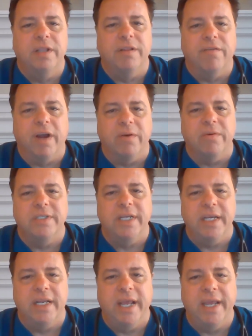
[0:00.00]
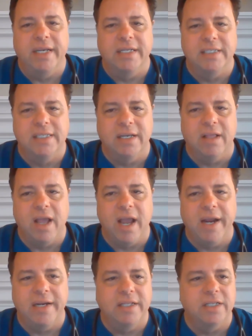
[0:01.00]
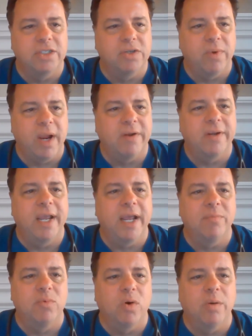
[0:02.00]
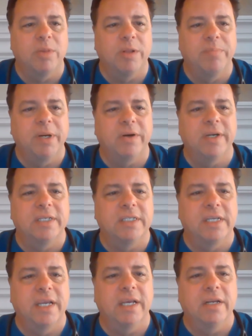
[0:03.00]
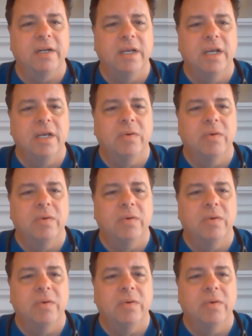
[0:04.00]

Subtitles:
the viral DNA can still hide in the surrounding abnormal appearing skin,